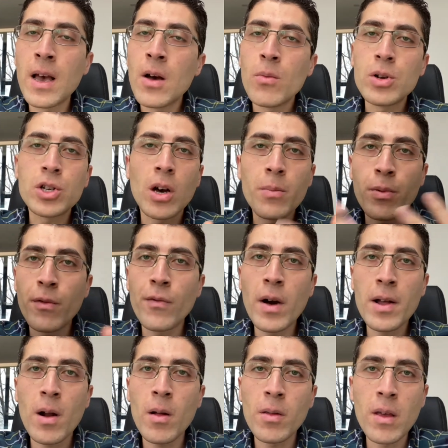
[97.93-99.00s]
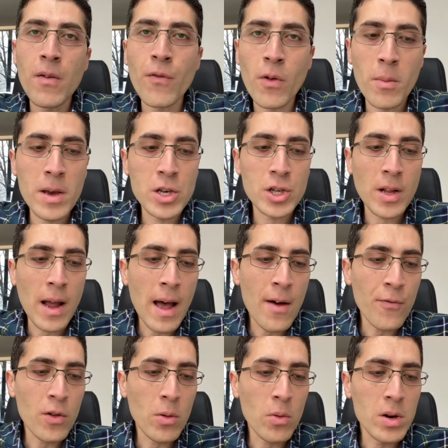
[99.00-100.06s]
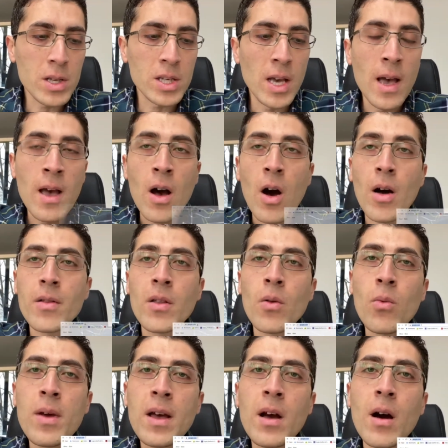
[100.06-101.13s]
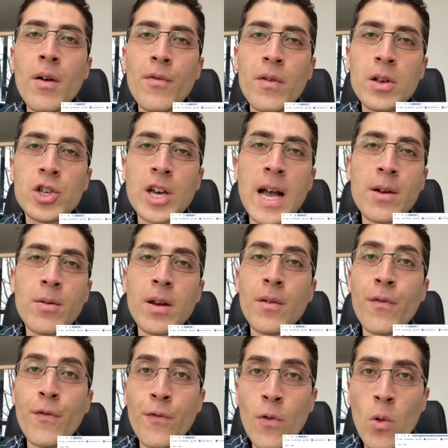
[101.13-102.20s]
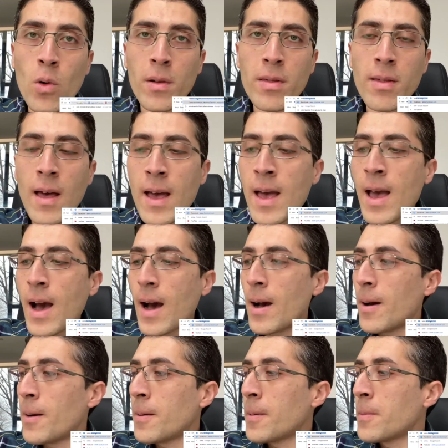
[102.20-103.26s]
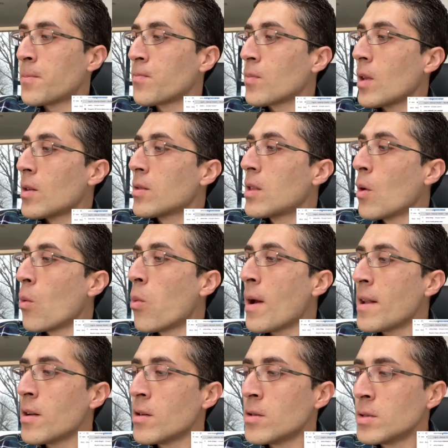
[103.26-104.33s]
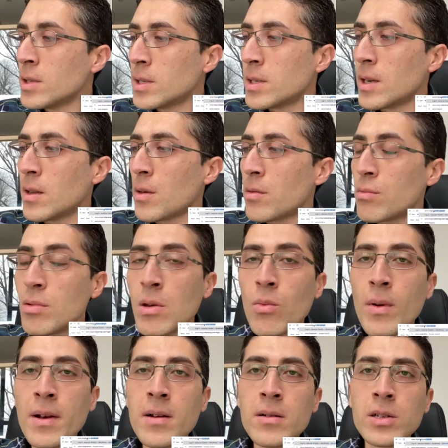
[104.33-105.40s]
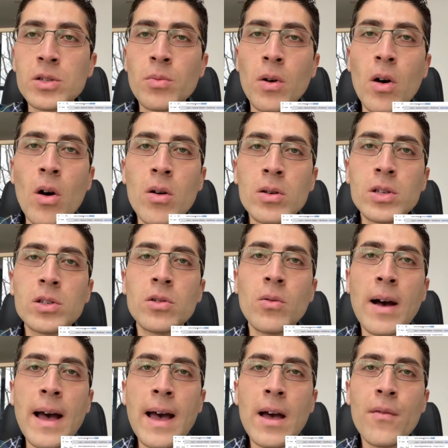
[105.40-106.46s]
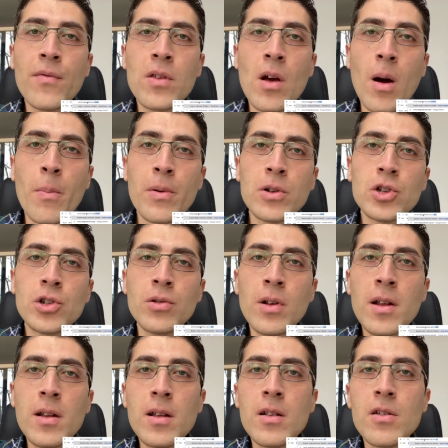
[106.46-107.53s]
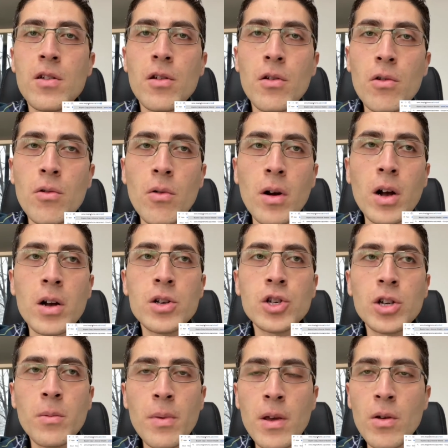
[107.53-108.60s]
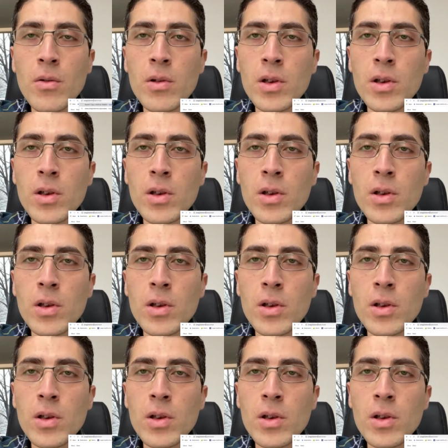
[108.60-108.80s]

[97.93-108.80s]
which I'll provide all the information afterwards on the week of January 4th. The winners, the 3 winners, will also have the opportunity to contribute,